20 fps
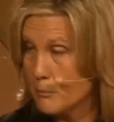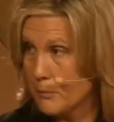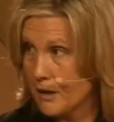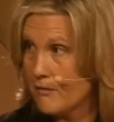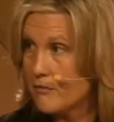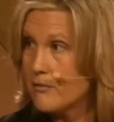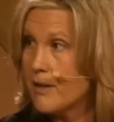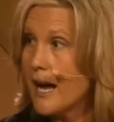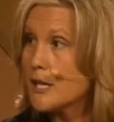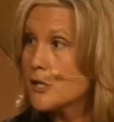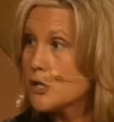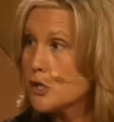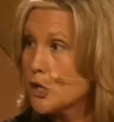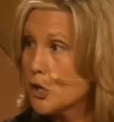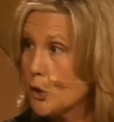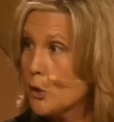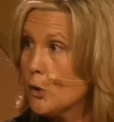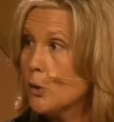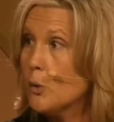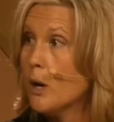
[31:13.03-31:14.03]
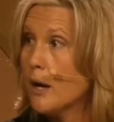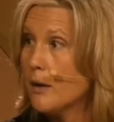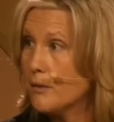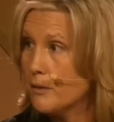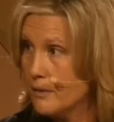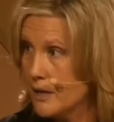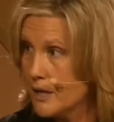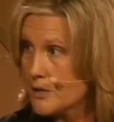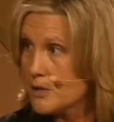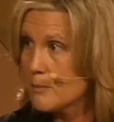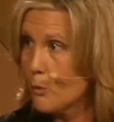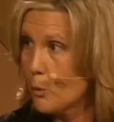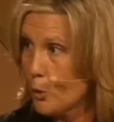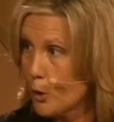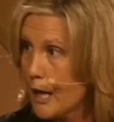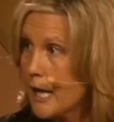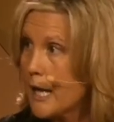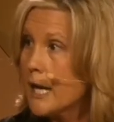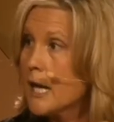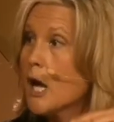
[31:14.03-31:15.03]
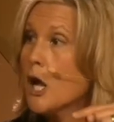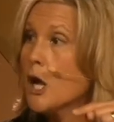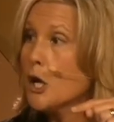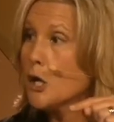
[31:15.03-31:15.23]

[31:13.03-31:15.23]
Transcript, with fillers: but if that's you this morning,